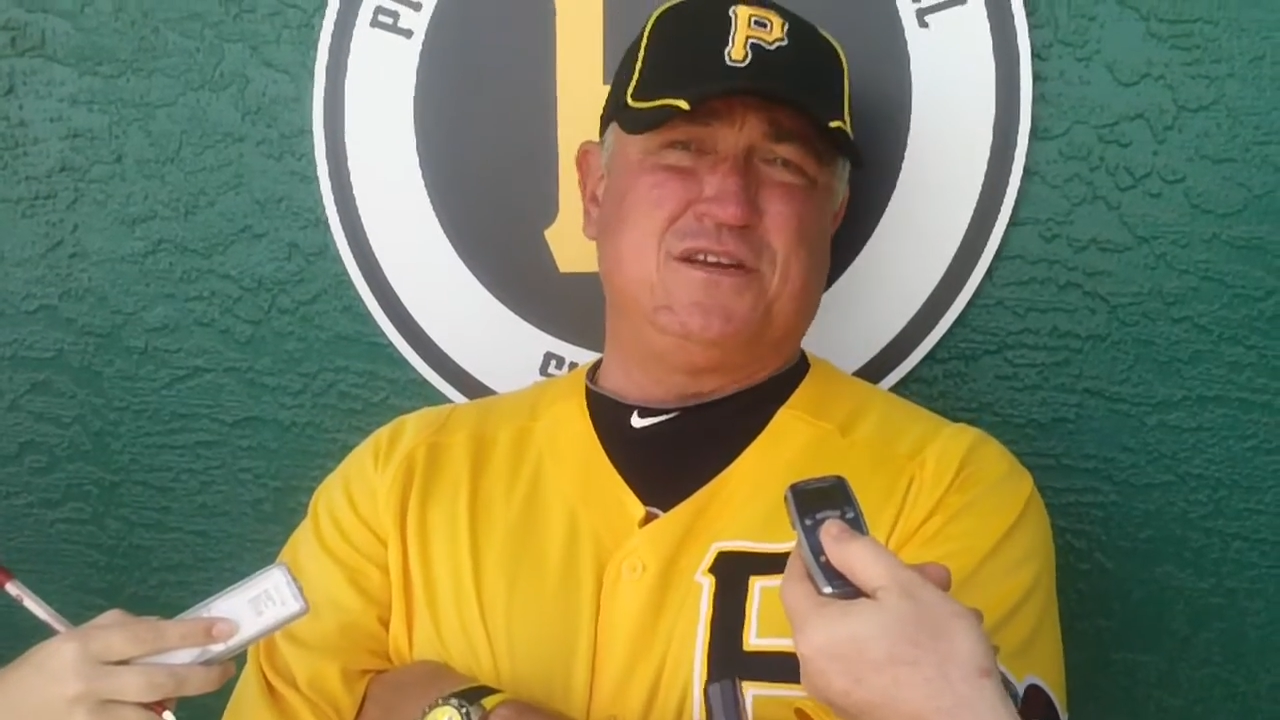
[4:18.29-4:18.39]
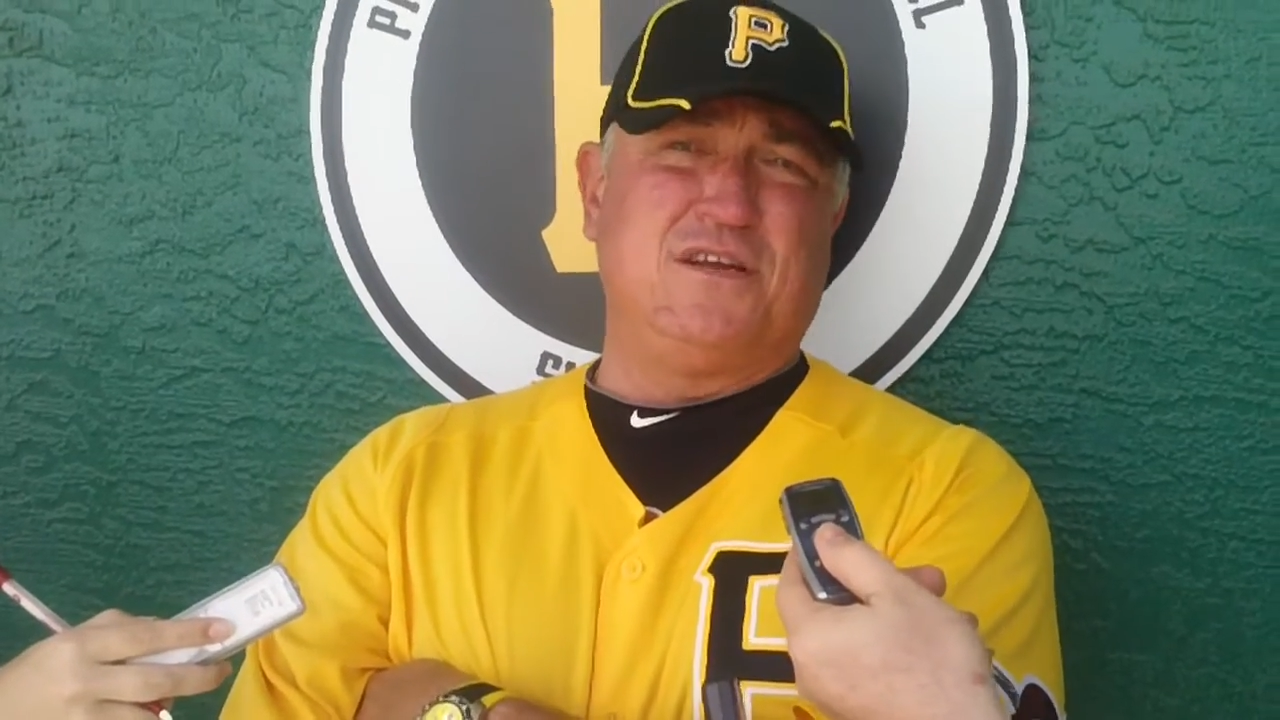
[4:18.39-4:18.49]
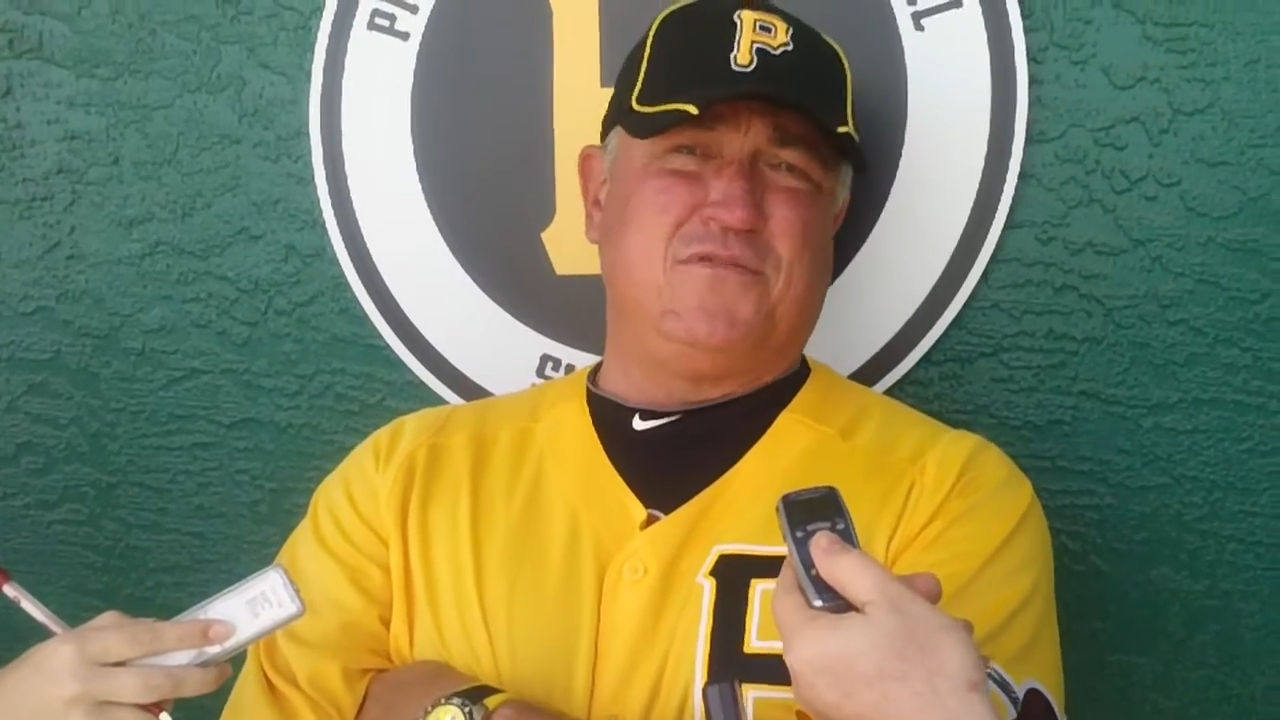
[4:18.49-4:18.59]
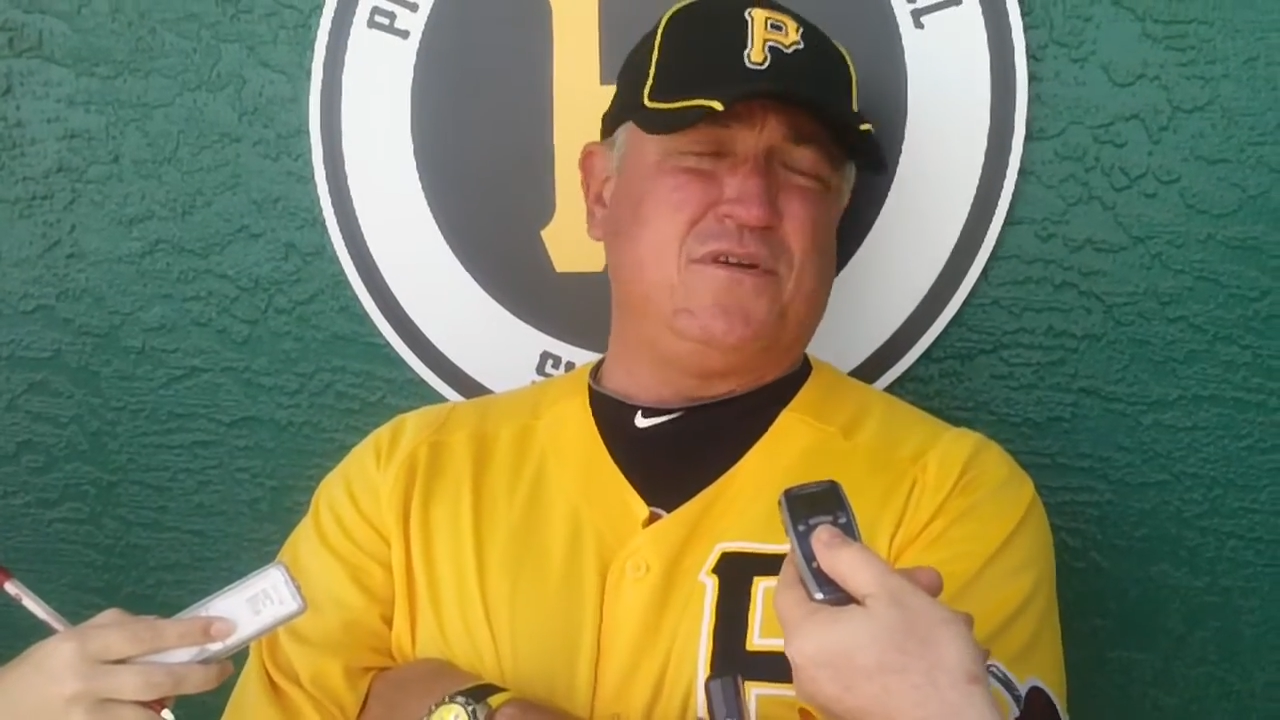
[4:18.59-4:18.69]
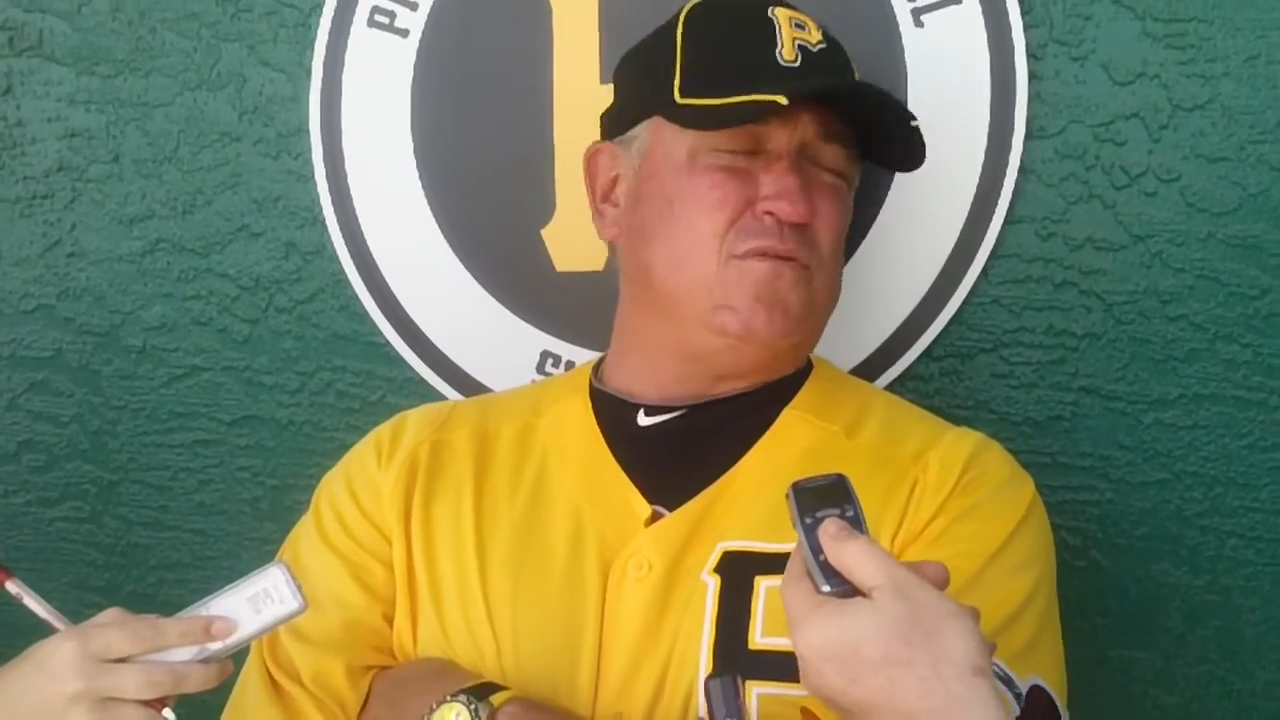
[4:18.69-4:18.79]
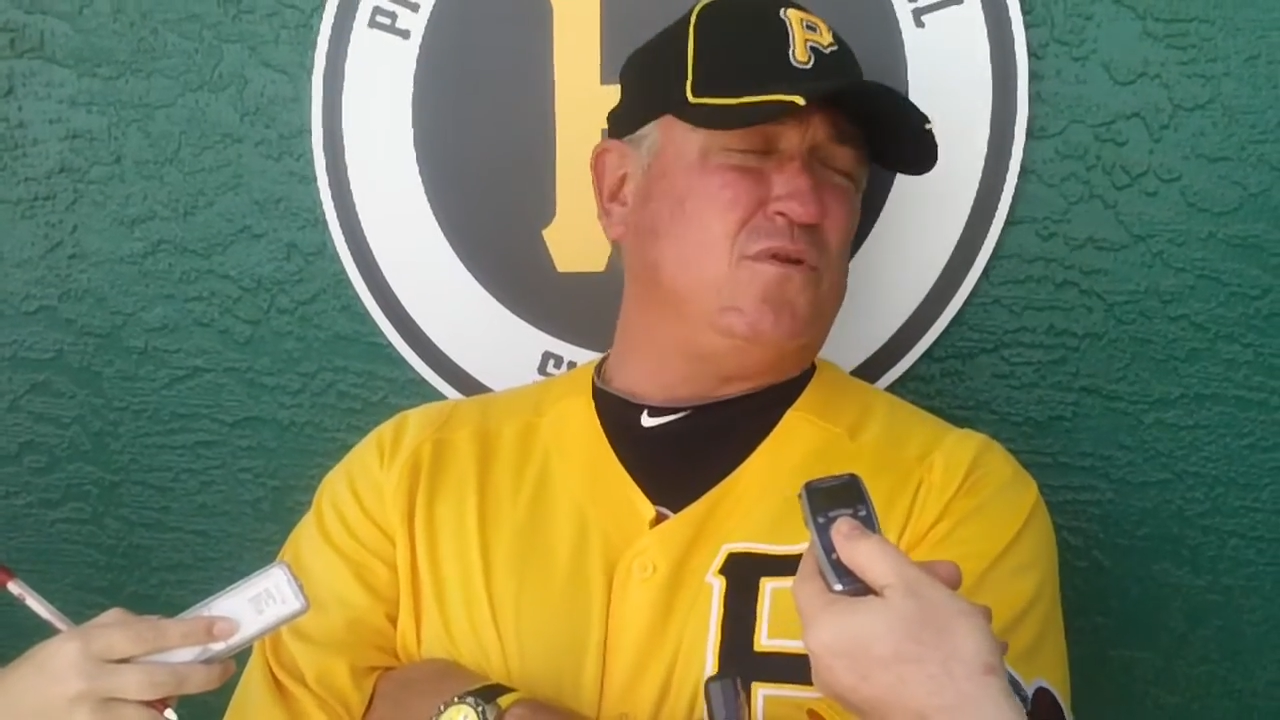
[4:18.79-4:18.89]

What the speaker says: significant